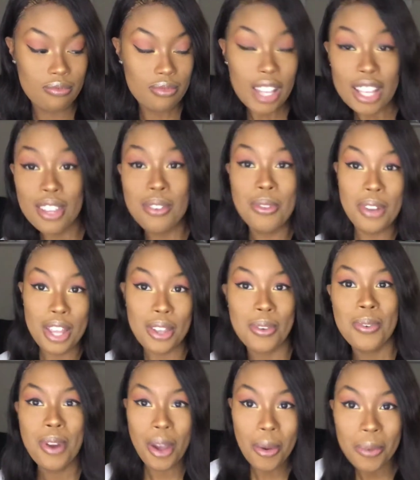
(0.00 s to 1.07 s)
you
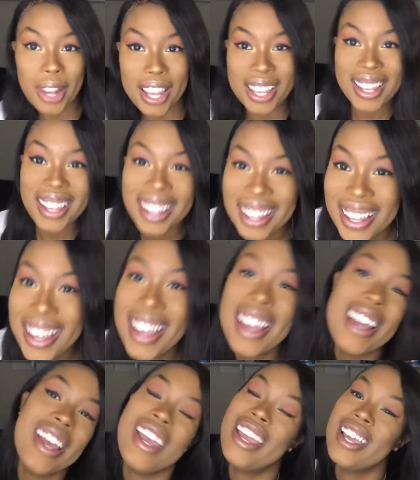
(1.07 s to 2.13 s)
know, like,
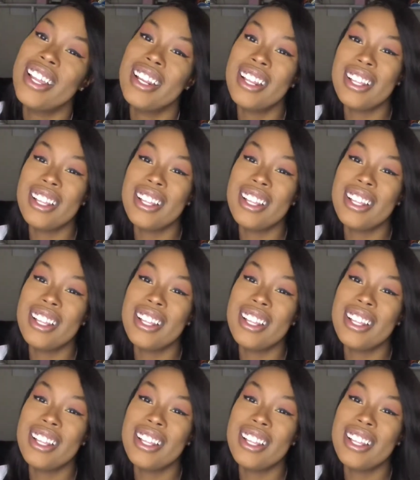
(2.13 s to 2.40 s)
and,